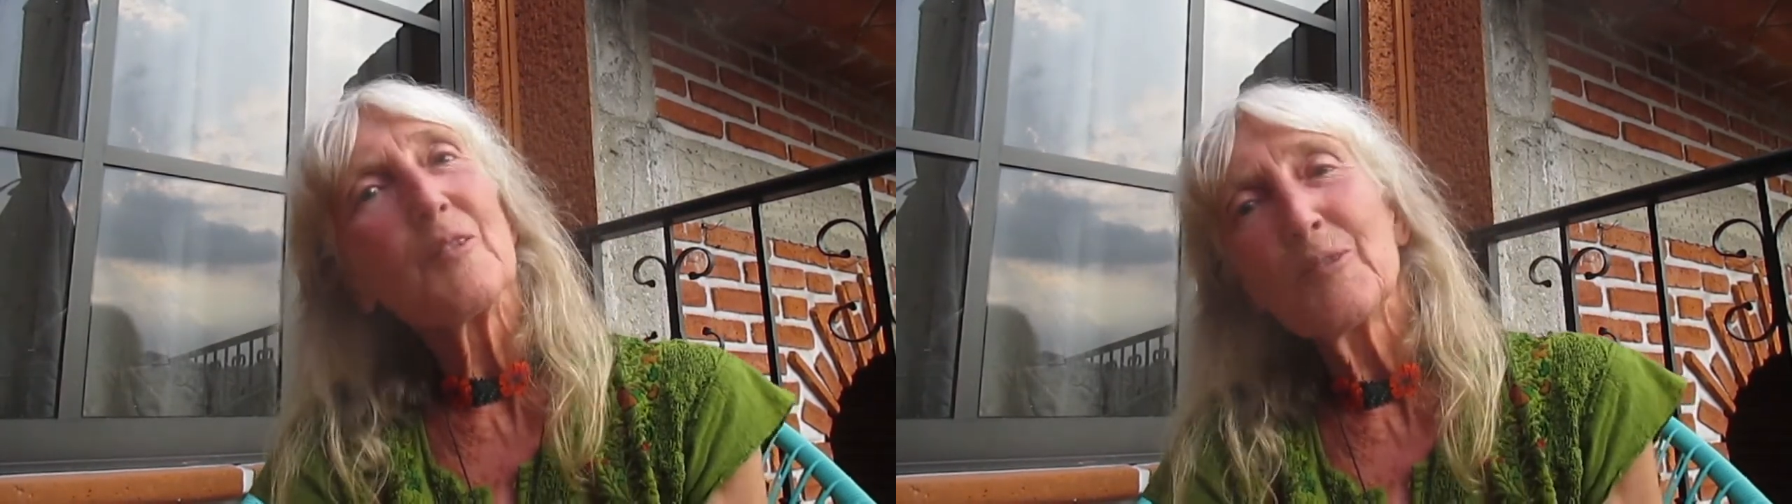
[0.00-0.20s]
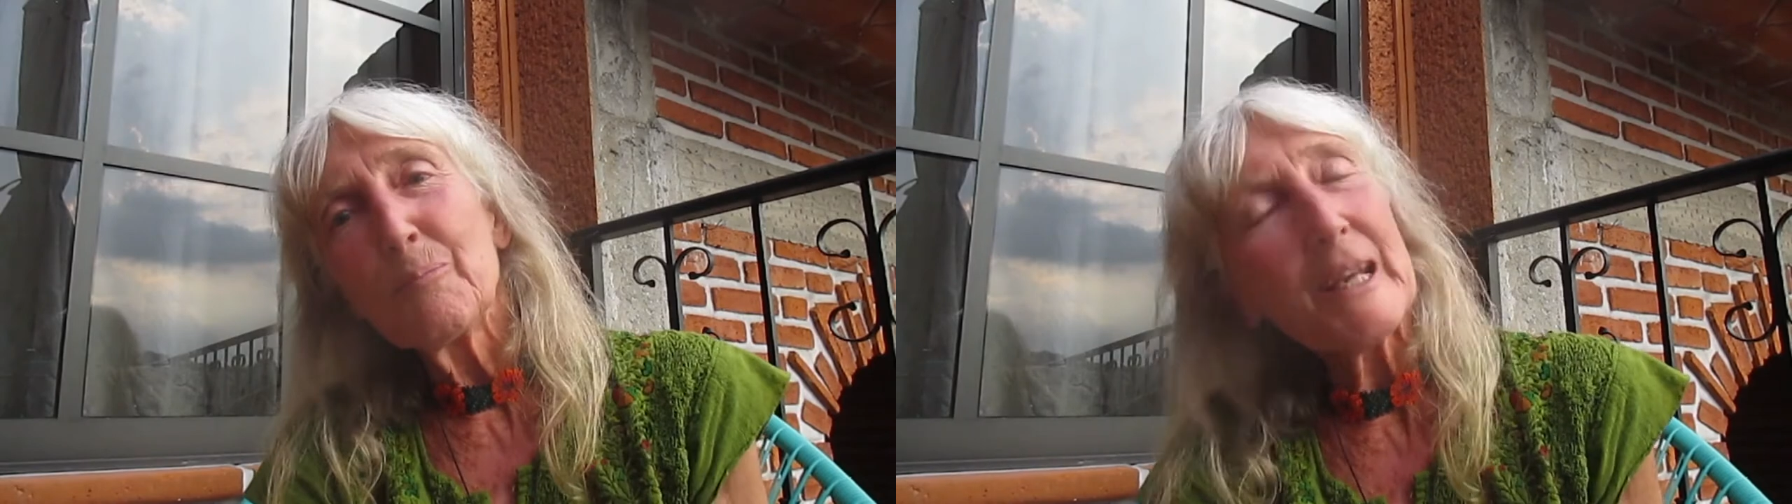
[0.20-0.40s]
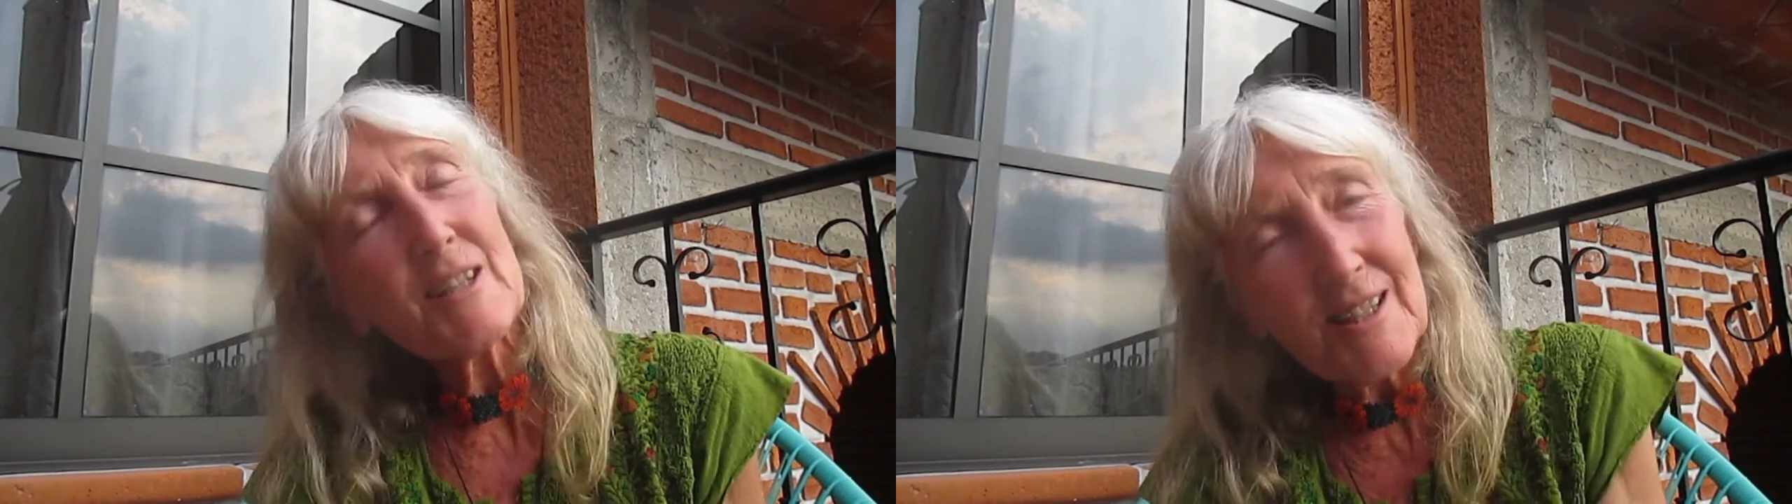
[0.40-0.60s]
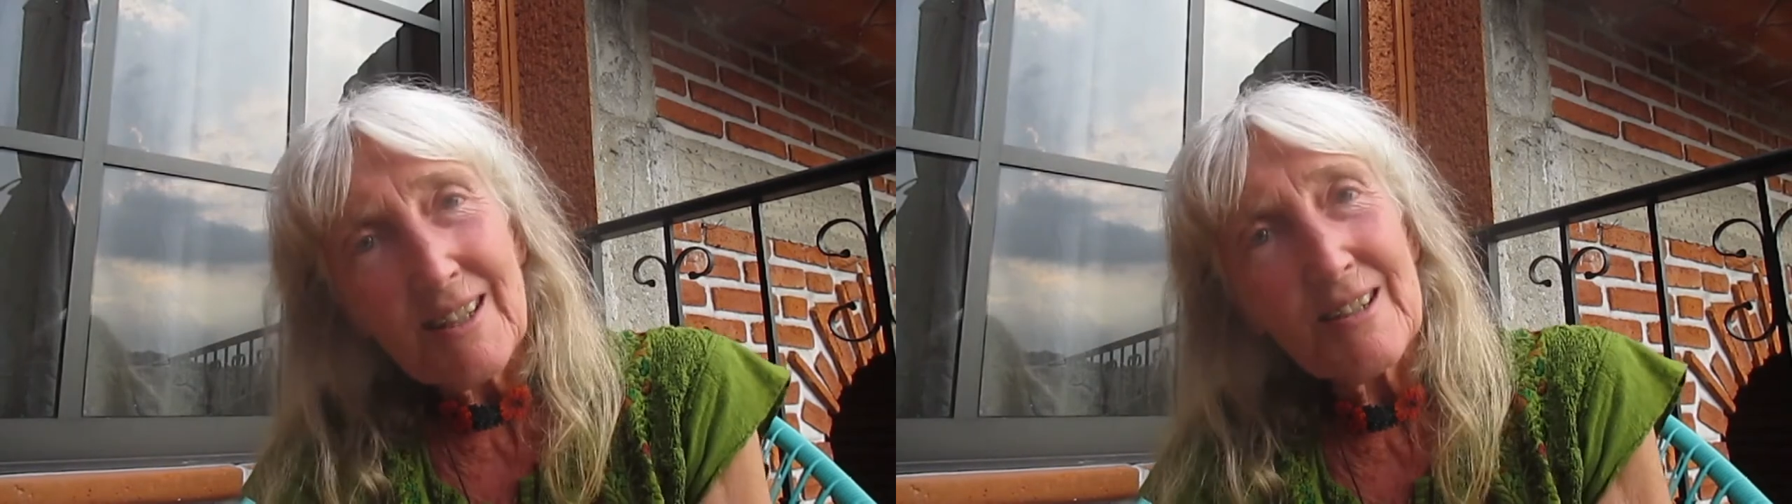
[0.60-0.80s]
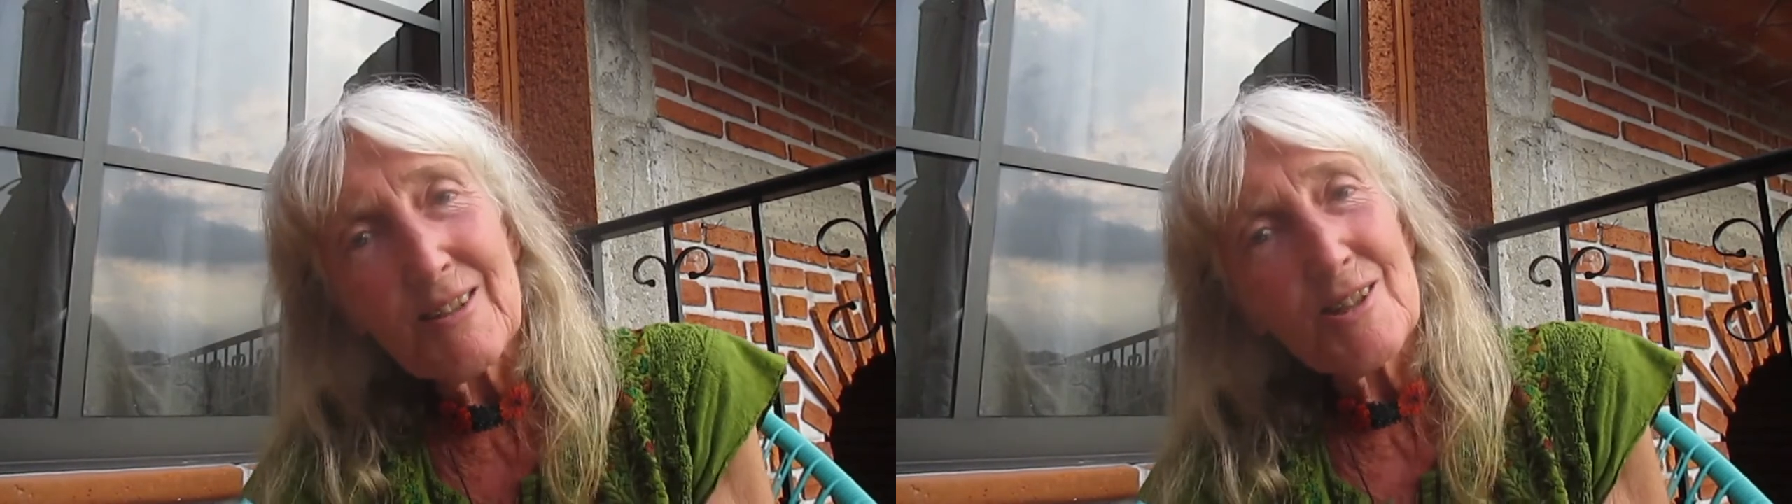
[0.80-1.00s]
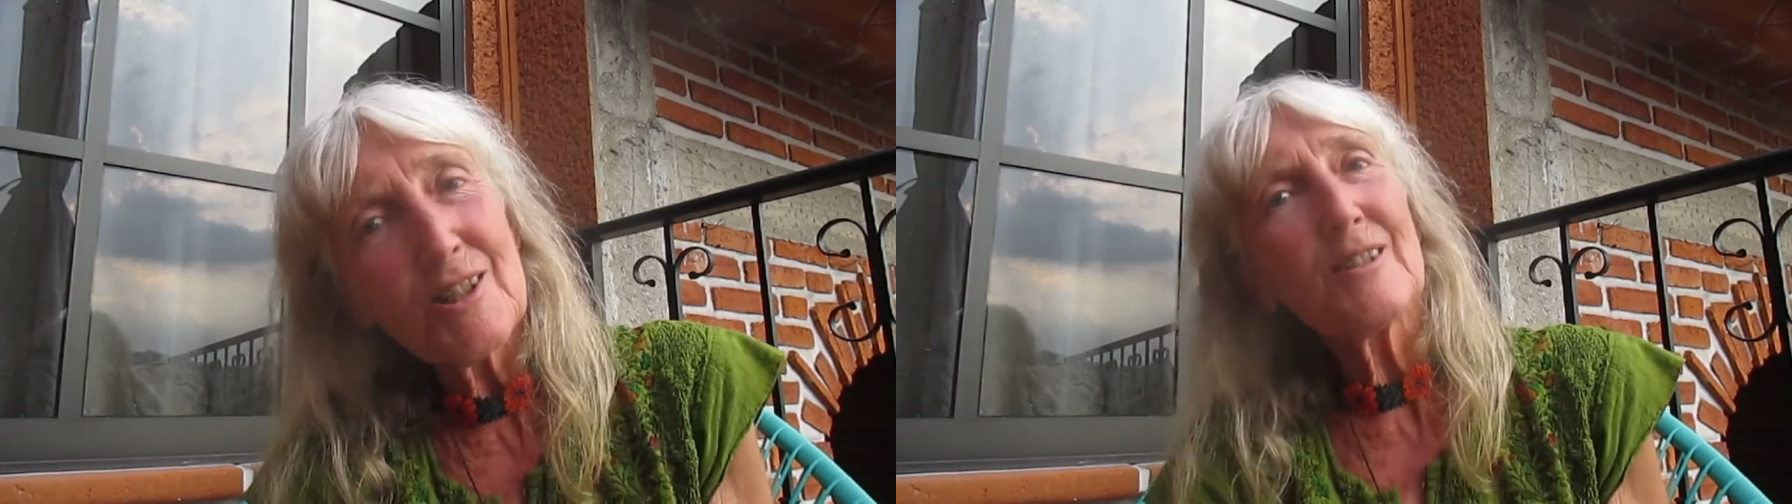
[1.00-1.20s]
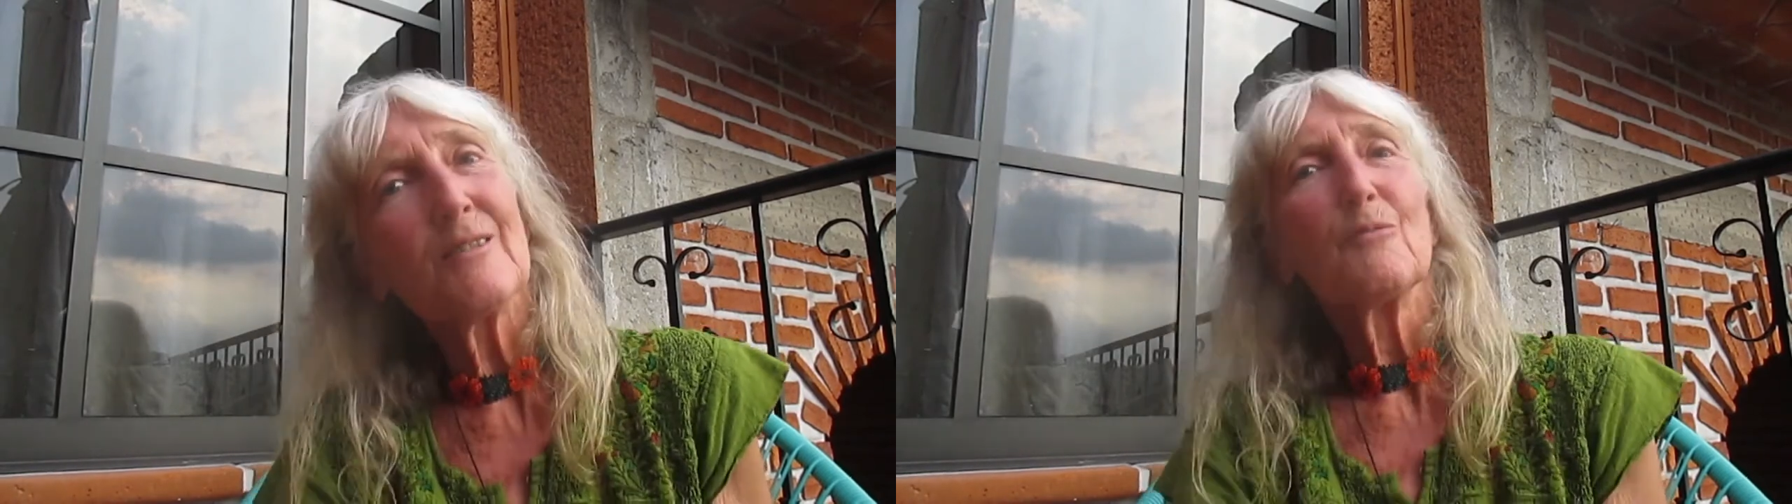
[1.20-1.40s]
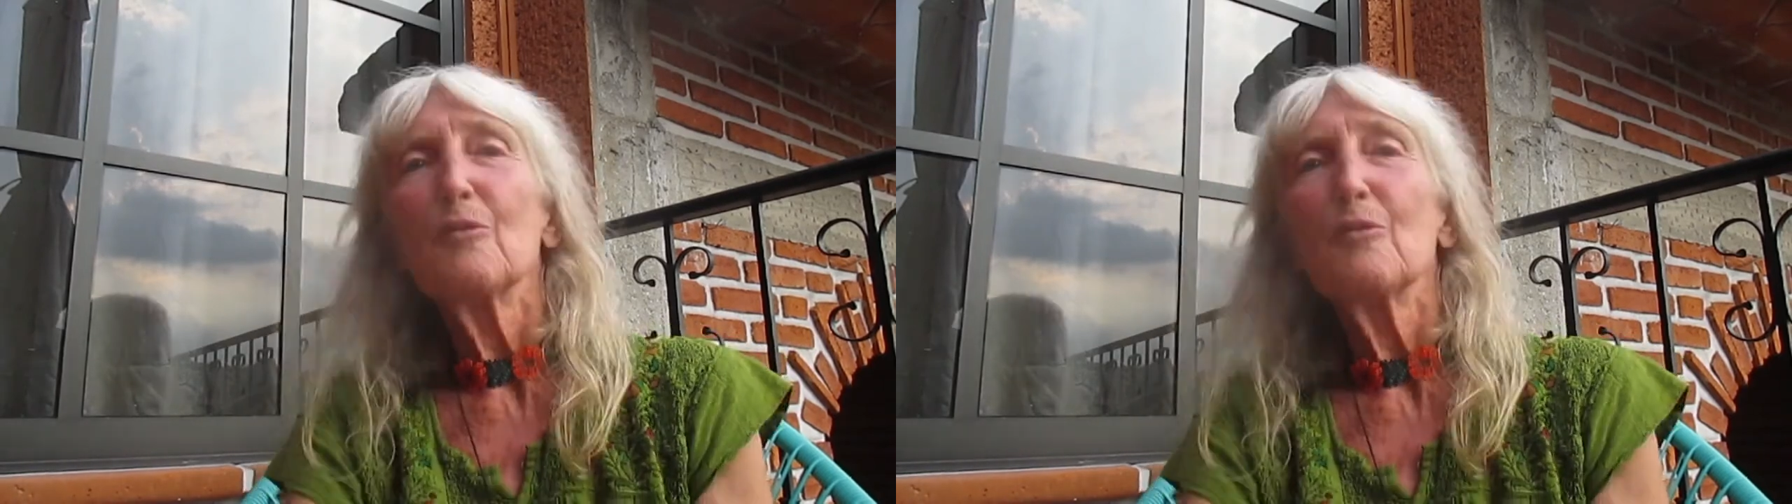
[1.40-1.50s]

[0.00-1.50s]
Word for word: the Mexicans